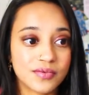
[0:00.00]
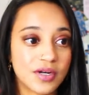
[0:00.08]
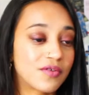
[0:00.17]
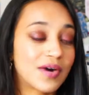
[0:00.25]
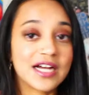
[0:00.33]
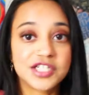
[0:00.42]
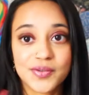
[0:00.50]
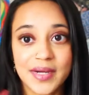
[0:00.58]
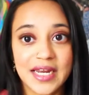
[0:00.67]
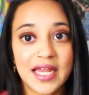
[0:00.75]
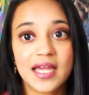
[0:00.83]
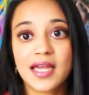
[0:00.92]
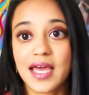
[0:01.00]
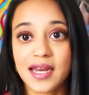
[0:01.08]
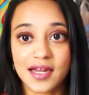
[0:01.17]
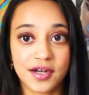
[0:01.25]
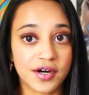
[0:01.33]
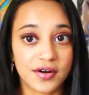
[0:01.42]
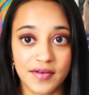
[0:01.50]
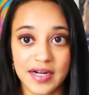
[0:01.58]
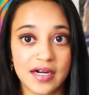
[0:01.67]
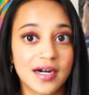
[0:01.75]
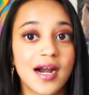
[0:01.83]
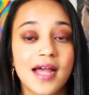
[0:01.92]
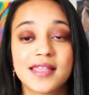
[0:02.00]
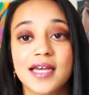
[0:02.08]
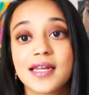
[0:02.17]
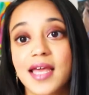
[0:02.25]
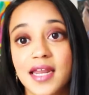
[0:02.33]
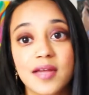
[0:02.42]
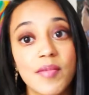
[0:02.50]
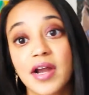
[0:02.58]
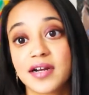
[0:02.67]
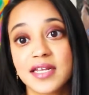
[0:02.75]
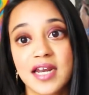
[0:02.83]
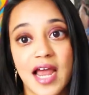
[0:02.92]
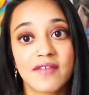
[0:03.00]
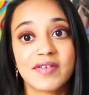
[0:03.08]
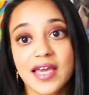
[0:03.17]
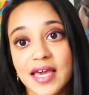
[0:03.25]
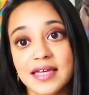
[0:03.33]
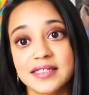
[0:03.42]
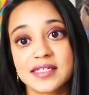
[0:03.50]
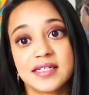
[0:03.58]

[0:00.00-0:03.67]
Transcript: graduating, getting a career, and then getting married and having kids.